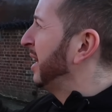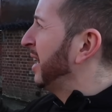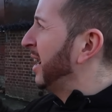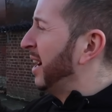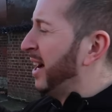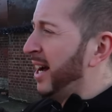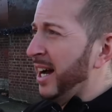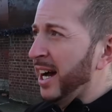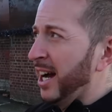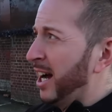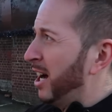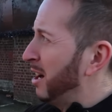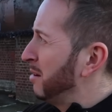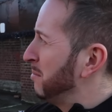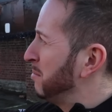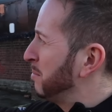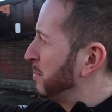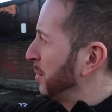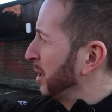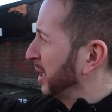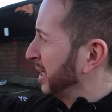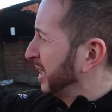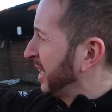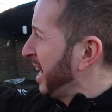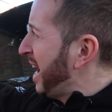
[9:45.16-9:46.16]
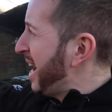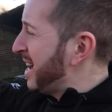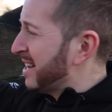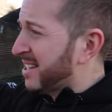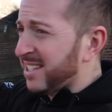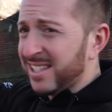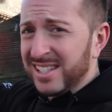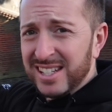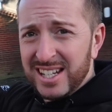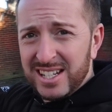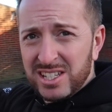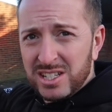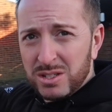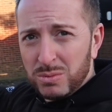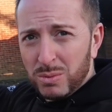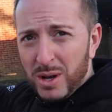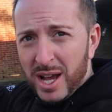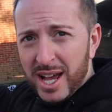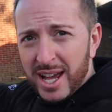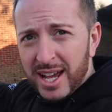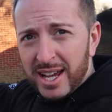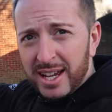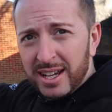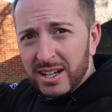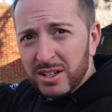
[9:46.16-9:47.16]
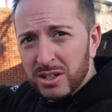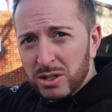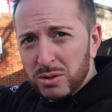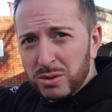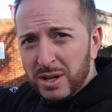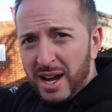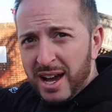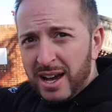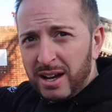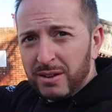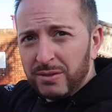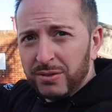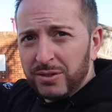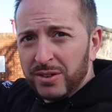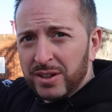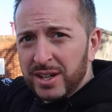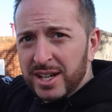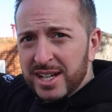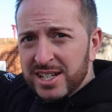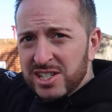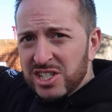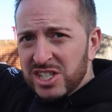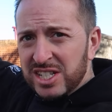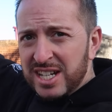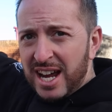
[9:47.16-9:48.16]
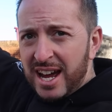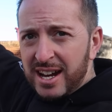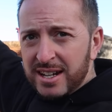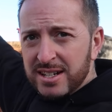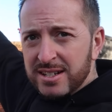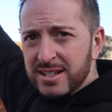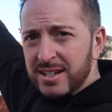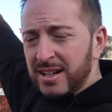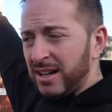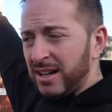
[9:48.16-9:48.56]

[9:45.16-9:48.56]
But I guess this is where you'd have a stand